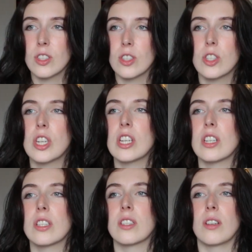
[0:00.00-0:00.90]
She
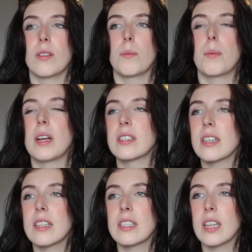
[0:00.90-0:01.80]
just
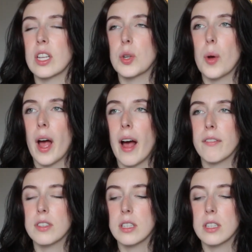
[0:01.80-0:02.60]
basically said you have